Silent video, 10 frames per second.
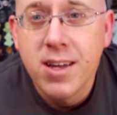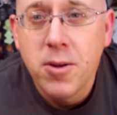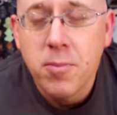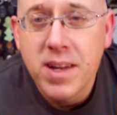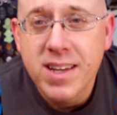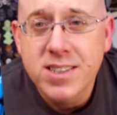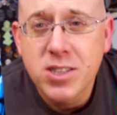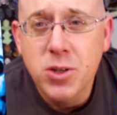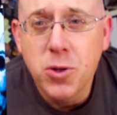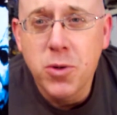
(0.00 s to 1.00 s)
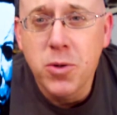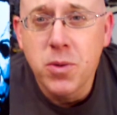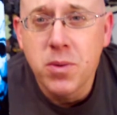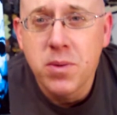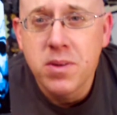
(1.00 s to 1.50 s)
But that is cool.
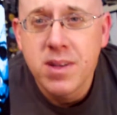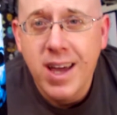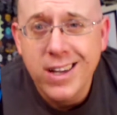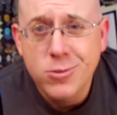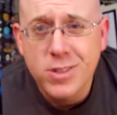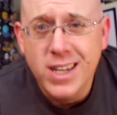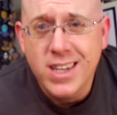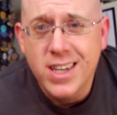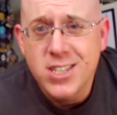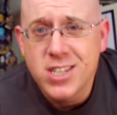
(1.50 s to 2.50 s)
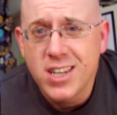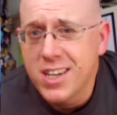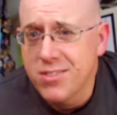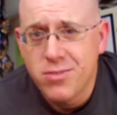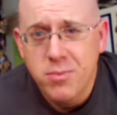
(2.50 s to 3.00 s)
Actual like kitchen
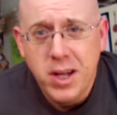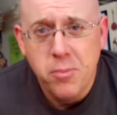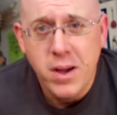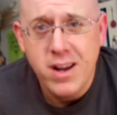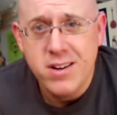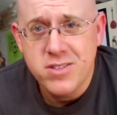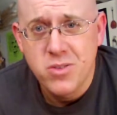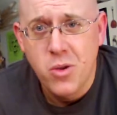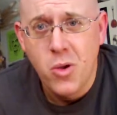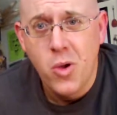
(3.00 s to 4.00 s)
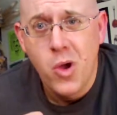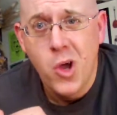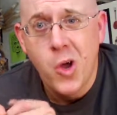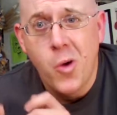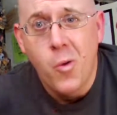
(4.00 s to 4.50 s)
knife. Michael Myers
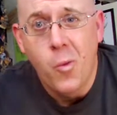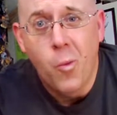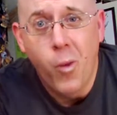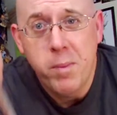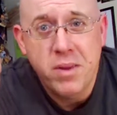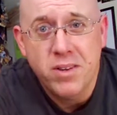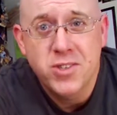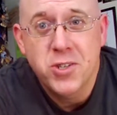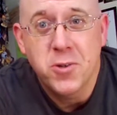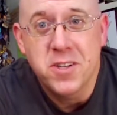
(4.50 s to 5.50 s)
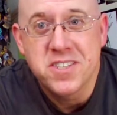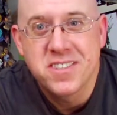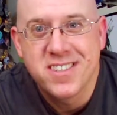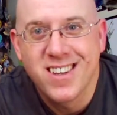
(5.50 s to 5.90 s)
weapon of choice.